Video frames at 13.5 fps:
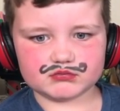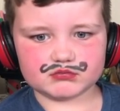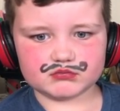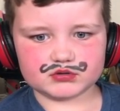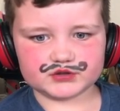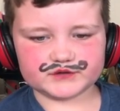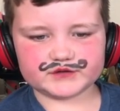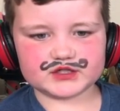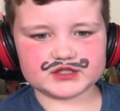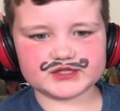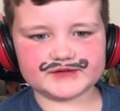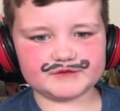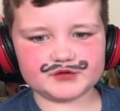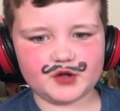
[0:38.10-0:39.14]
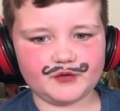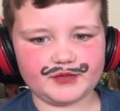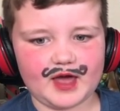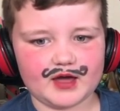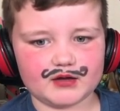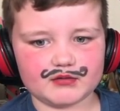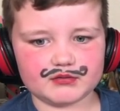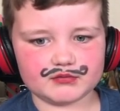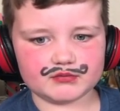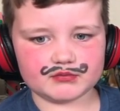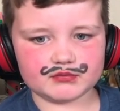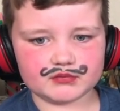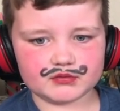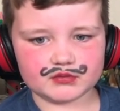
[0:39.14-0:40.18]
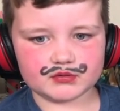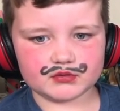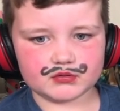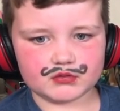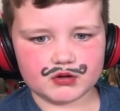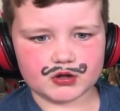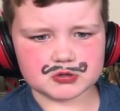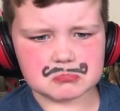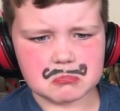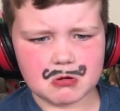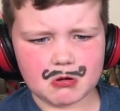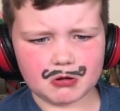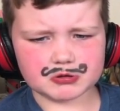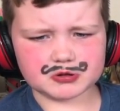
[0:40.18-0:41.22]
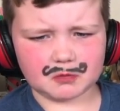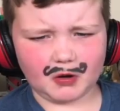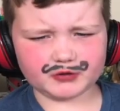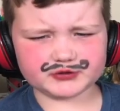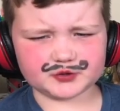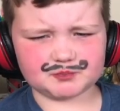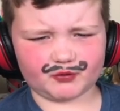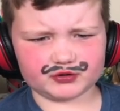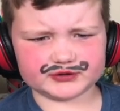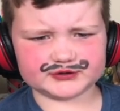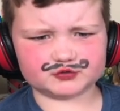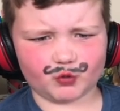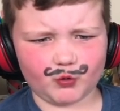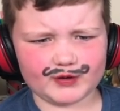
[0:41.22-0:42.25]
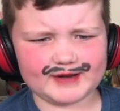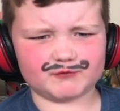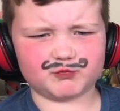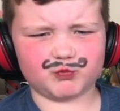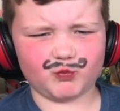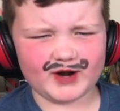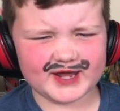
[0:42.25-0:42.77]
Forky she doesn't even know that. Important toy to Bonnie right now. The most we important to toy sure what?